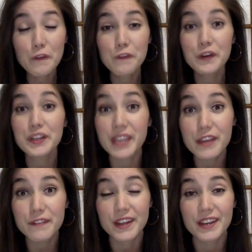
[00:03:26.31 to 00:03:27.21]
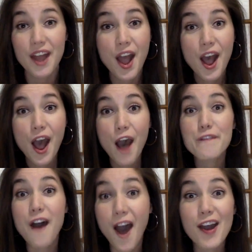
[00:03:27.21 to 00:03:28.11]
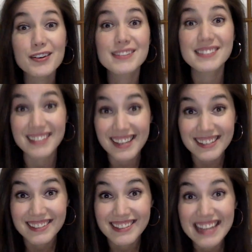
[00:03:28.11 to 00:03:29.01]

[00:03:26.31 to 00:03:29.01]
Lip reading: forgiven of our sin